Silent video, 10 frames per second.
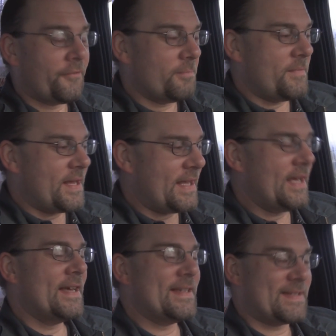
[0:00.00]
for me
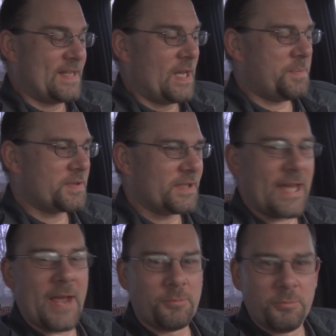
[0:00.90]
is
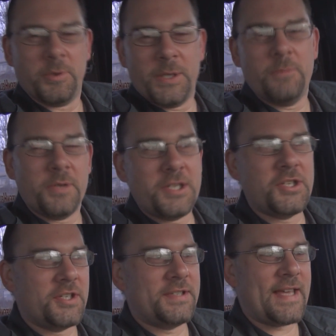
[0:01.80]
typically a really, really
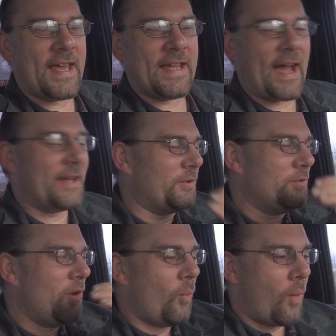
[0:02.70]
good day. I
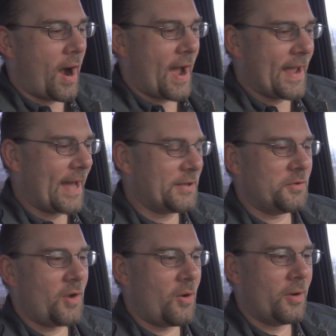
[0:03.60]
don't know why. I
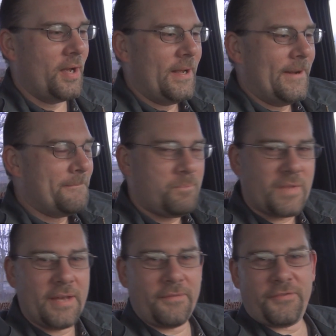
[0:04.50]
don't know
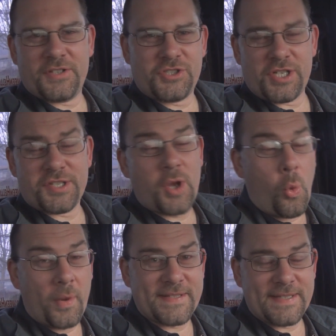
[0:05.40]
if it's just
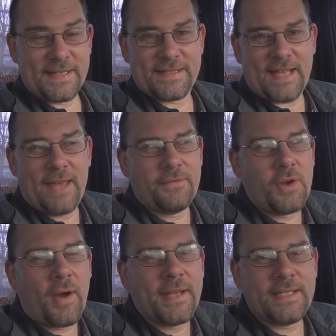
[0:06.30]
coincidence. I have
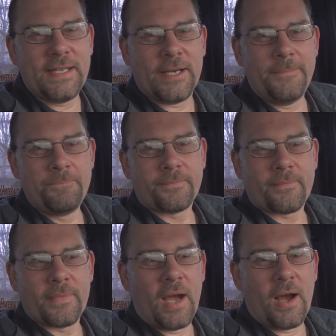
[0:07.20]
no idea.
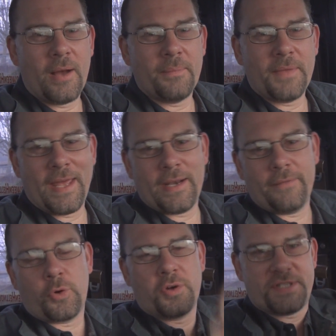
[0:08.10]
And
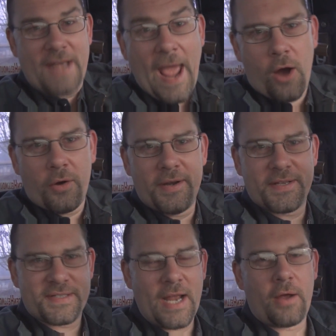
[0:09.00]
of course now it
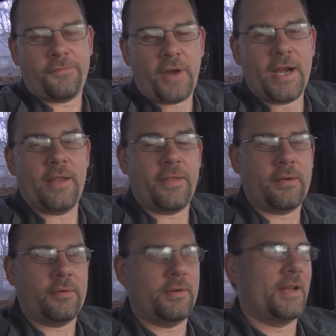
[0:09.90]
is now Friday
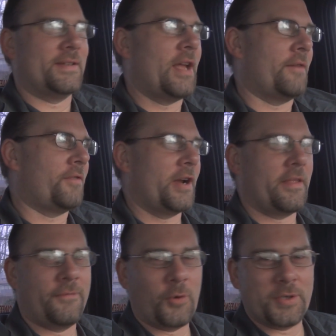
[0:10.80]
the, or not Friday
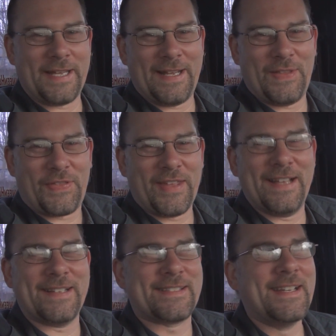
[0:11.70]
the 14th,
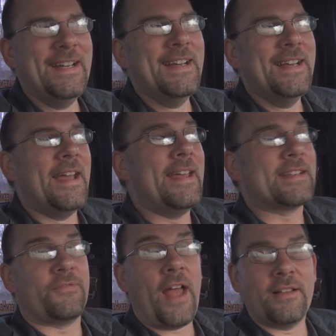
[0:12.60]

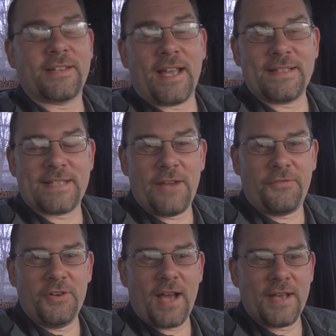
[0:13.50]
it's Valentine's Day
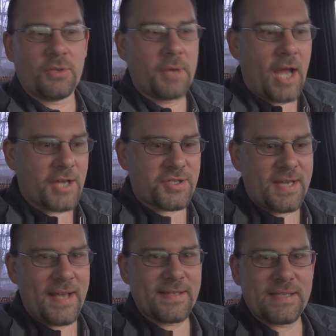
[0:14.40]
for you guys. Oh my gosh,
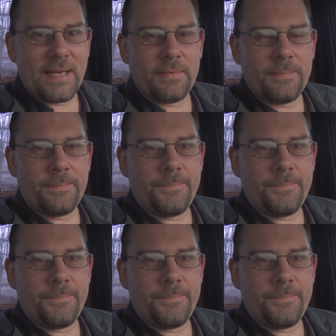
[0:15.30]
today's the same